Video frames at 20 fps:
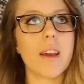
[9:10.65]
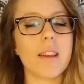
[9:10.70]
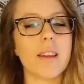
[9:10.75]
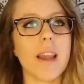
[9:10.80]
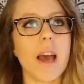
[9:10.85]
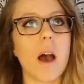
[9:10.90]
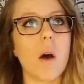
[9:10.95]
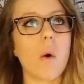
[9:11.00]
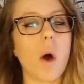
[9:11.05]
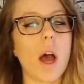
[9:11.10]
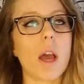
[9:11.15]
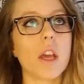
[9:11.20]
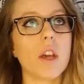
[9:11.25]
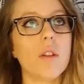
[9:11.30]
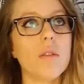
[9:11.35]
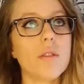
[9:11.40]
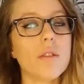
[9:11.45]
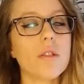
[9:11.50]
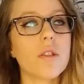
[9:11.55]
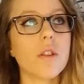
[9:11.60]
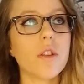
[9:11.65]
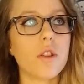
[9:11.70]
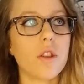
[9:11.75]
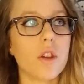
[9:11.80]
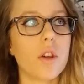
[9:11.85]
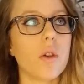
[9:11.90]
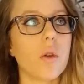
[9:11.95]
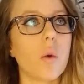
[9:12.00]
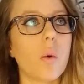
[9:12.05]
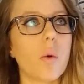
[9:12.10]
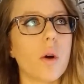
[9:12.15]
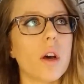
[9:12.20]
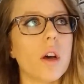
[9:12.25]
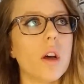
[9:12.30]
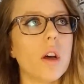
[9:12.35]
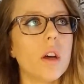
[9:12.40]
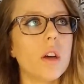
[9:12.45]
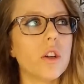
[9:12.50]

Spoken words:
Now, I used to do